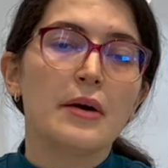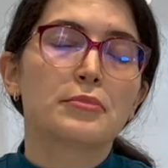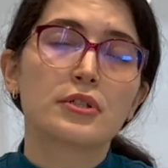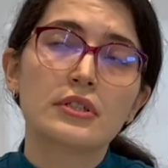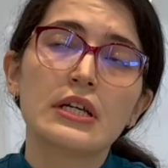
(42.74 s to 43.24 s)

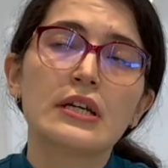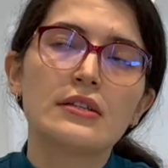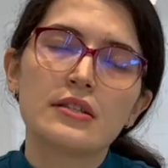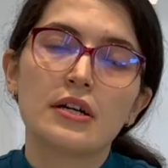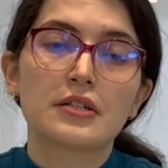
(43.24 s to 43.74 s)

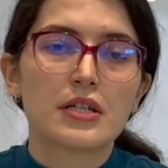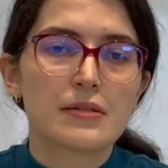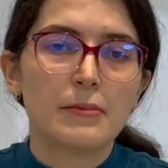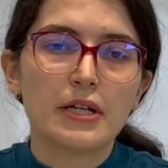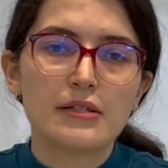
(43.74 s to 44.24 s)
Proteins are
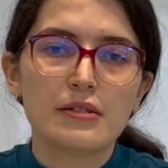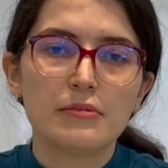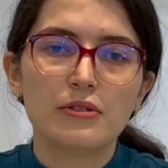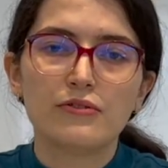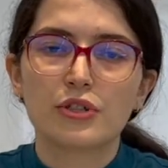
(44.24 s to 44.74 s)

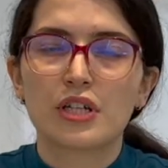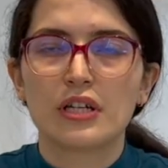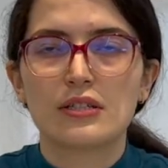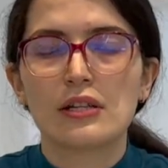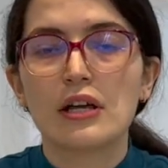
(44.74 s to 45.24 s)
responsible for
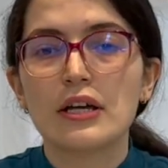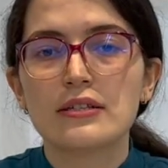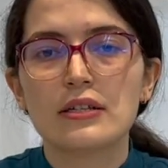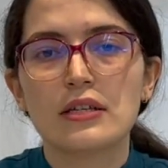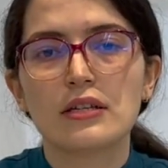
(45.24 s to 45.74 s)

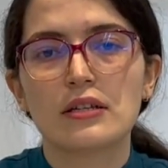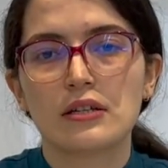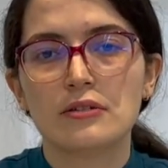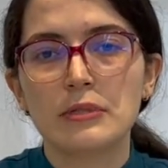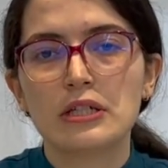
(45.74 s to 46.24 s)
catalyzing
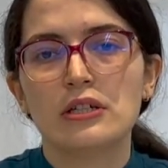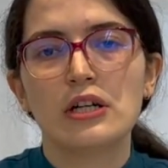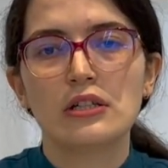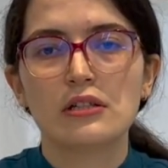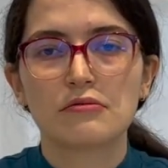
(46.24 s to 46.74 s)

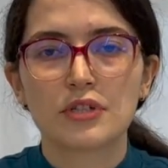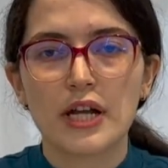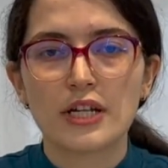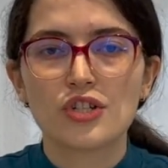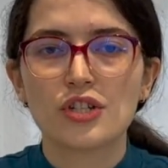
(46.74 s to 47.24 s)
chemical
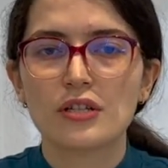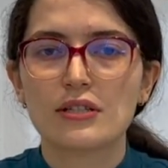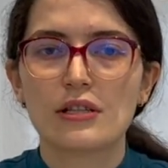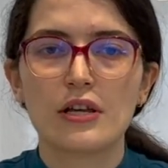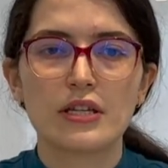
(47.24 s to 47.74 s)

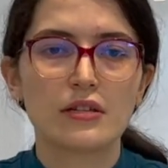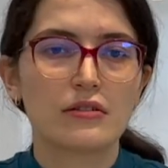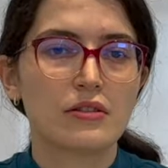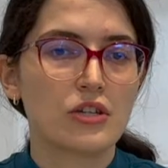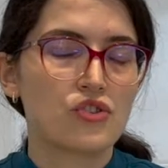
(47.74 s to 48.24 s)
reactions like
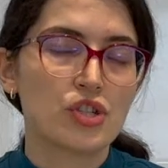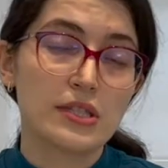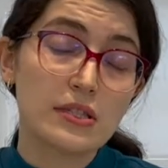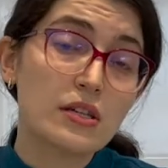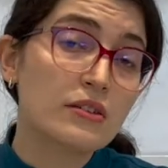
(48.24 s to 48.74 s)

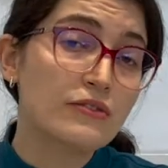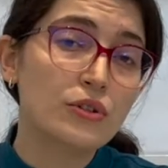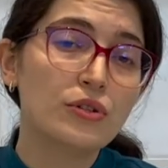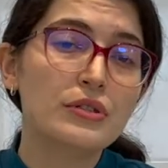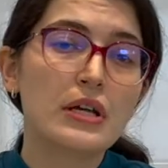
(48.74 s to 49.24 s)
digesting
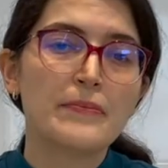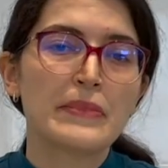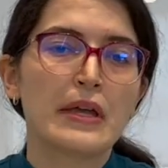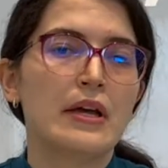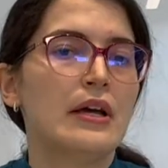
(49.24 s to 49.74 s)
food,
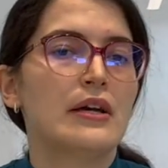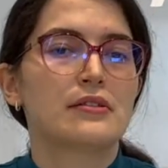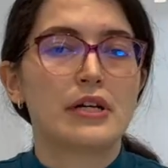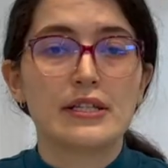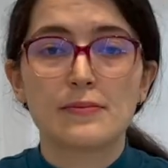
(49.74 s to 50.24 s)

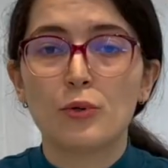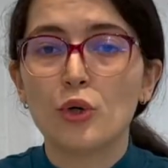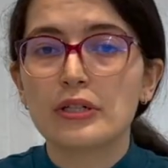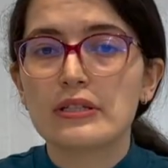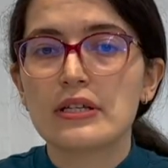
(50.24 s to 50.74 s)

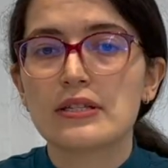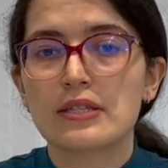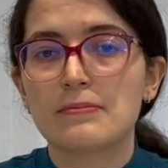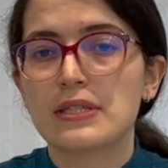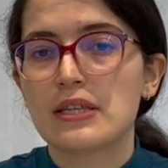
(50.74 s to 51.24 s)
transporting
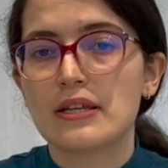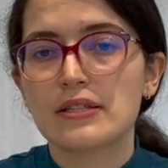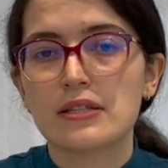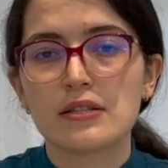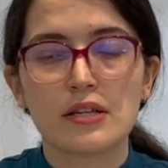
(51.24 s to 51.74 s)

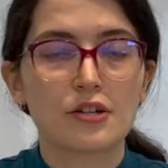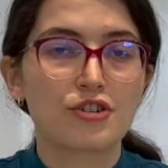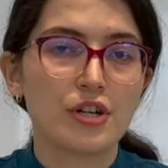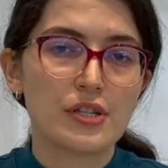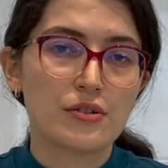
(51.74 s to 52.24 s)
substances
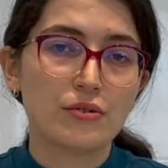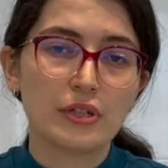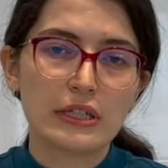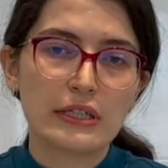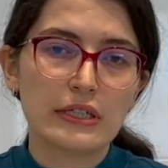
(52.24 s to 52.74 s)
across
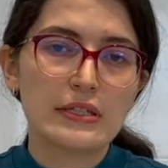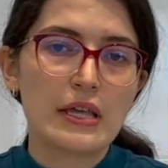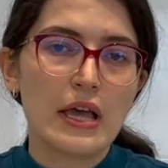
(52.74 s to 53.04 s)
organs,